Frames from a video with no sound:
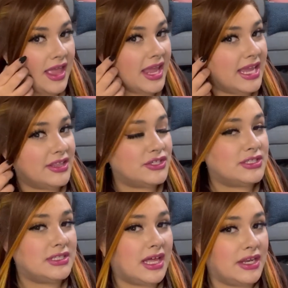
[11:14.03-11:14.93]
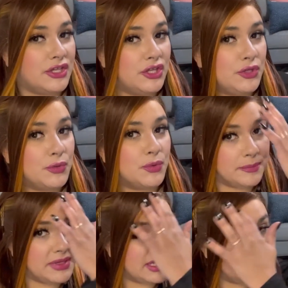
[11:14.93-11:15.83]
And there's a lot of cute
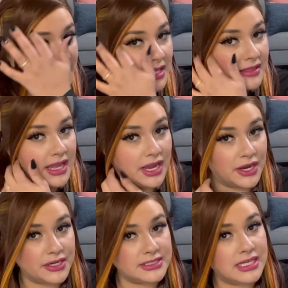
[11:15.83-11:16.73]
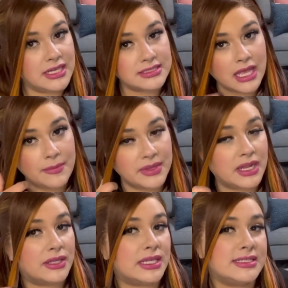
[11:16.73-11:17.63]
medium length hairstyles coming
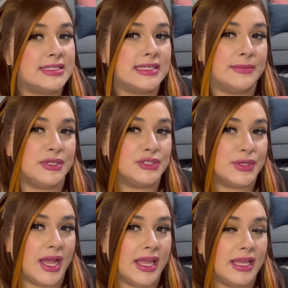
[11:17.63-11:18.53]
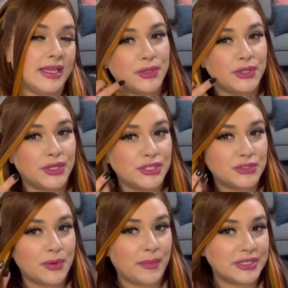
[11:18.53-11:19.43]
out. Now's the time to try it. And you can
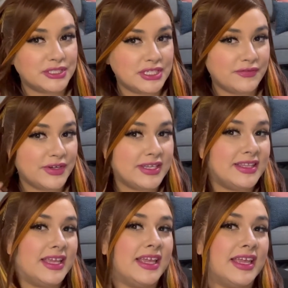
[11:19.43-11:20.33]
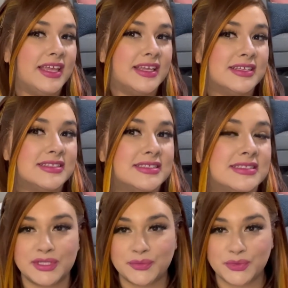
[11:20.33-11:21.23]
do a bunch of different things,
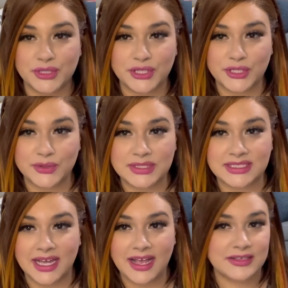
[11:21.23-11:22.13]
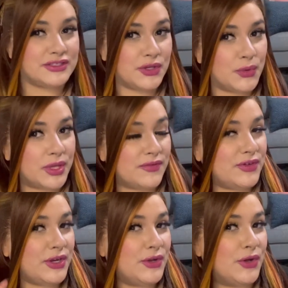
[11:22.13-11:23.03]
some really cute styles, so give
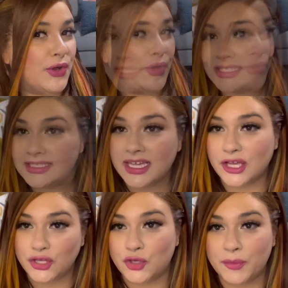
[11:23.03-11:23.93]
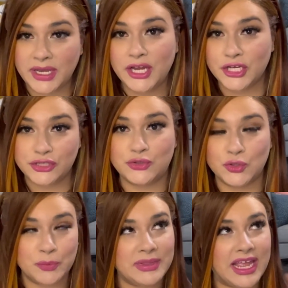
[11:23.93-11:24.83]
it a go. See, this is like a human hair
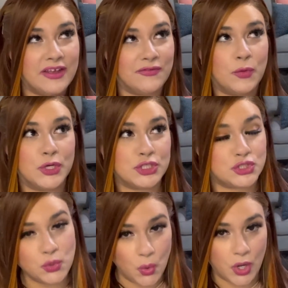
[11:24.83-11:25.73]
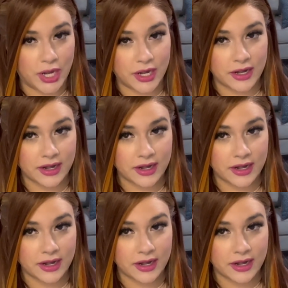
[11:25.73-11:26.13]
dupe, like for sure,